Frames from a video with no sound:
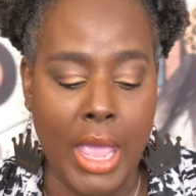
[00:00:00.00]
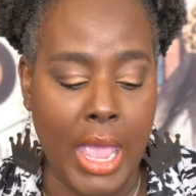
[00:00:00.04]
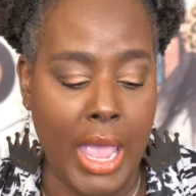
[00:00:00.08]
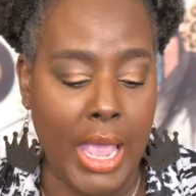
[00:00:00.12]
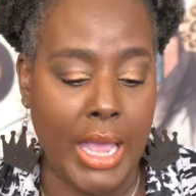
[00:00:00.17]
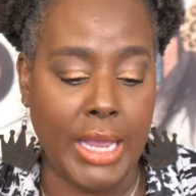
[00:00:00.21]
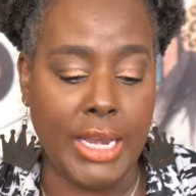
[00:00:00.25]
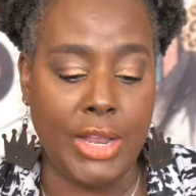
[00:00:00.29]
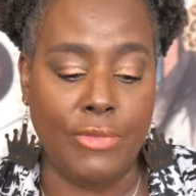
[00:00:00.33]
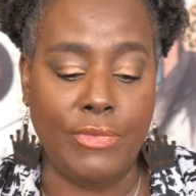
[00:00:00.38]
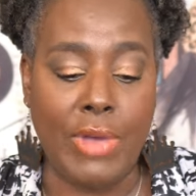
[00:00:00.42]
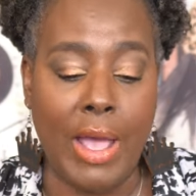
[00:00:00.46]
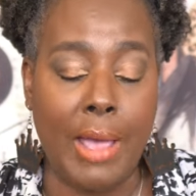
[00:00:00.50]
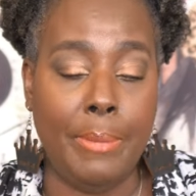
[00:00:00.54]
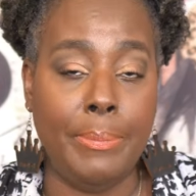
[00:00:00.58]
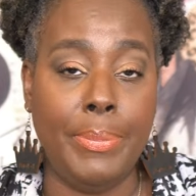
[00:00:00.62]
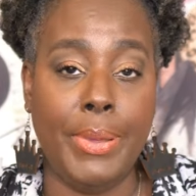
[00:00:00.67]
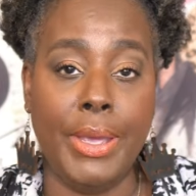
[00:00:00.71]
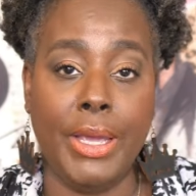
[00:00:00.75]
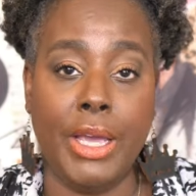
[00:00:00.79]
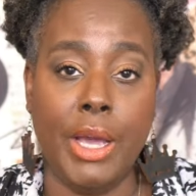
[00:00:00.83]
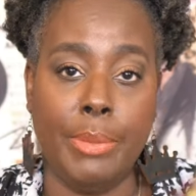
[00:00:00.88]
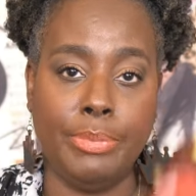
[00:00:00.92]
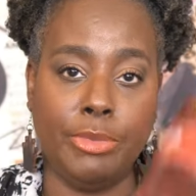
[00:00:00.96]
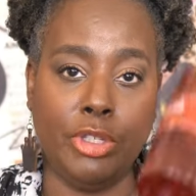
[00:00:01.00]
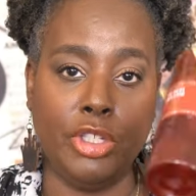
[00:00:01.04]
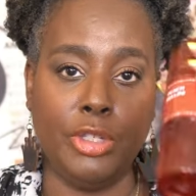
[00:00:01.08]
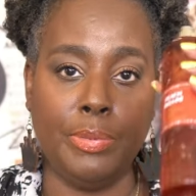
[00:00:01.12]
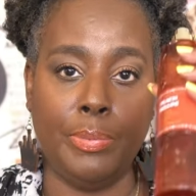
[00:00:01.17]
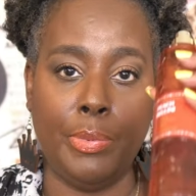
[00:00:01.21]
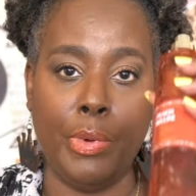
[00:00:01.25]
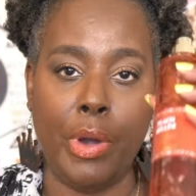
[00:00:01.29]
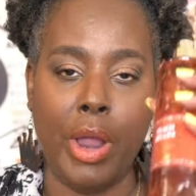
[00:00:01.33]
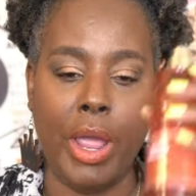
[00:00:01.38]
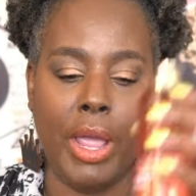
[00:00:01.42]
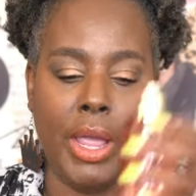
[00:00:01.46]
And if I pick up the
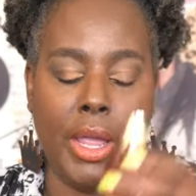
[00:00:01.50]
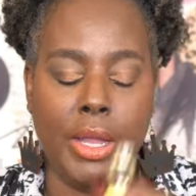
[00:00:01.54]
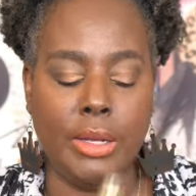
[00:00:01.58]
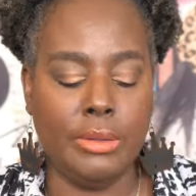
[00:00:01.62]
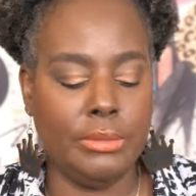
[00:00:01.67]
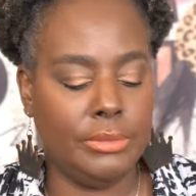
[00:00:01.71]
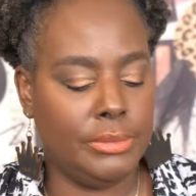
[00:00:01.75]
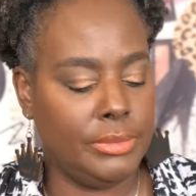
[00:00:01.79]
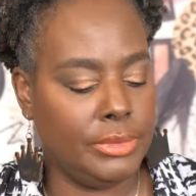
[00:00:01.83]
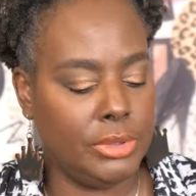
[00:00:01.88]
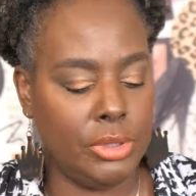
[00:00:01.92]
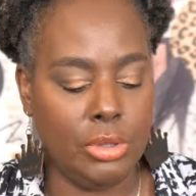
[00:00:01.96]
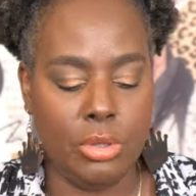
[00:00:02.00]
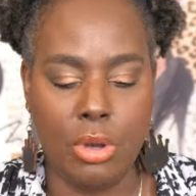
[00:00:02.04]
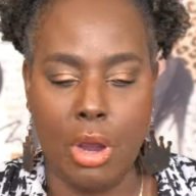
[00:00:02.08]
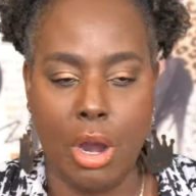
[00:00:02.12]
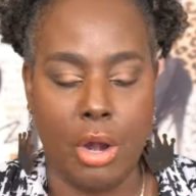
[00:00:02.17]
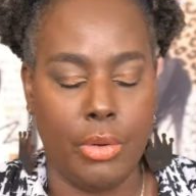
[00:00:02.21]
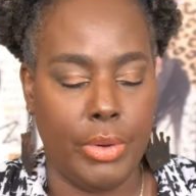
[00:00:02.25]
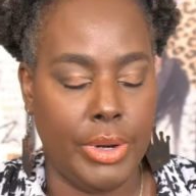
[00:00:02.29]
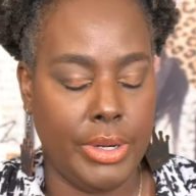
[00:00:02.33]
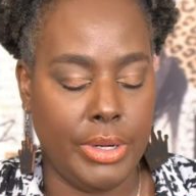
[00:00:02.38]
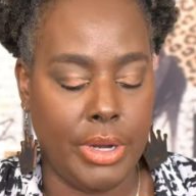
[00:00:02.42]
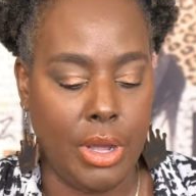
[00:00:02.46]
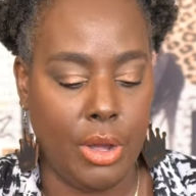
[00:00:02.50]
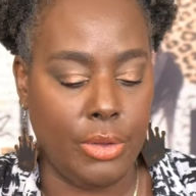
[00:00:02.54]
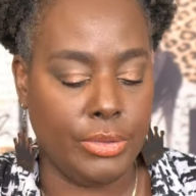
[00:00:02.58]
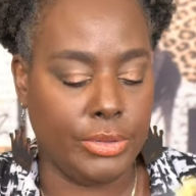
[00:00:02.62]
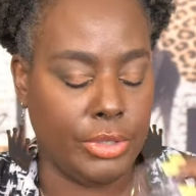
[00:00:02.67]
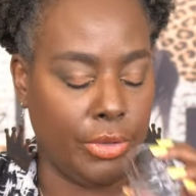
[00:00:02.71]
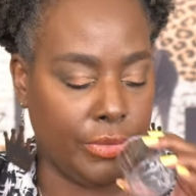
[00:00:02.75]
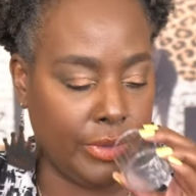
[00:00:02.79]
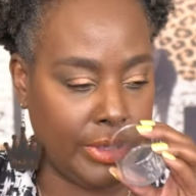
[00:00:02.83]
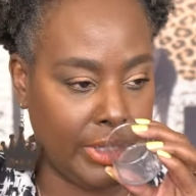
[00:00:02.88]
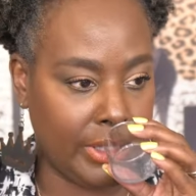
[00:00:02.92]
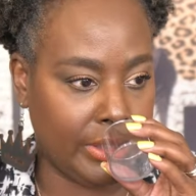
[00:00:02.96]
spray, you already know.
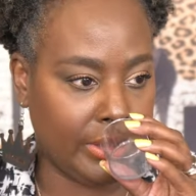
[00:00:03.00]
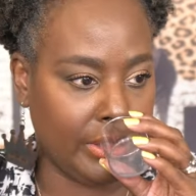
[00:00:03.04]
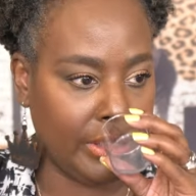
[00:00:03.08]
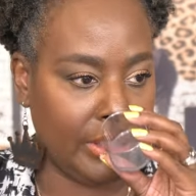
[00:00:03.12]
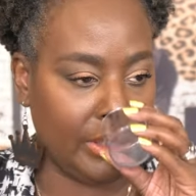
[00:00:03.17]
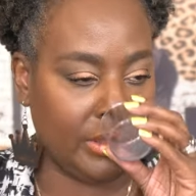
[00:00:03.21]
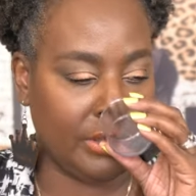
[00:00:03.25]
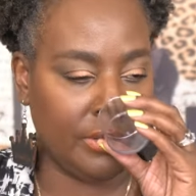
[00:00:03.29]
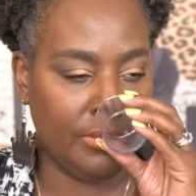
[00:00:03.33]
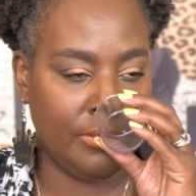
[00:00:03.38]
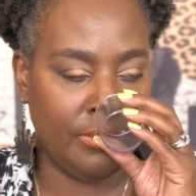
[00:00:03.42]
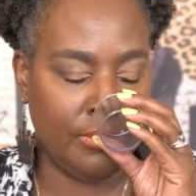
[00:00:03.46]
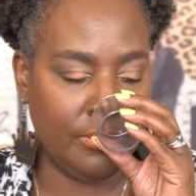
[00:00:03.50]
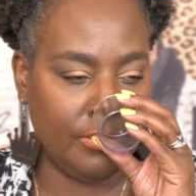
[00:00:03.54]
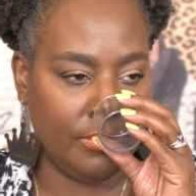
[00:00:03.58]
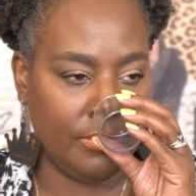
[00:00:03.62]
So this is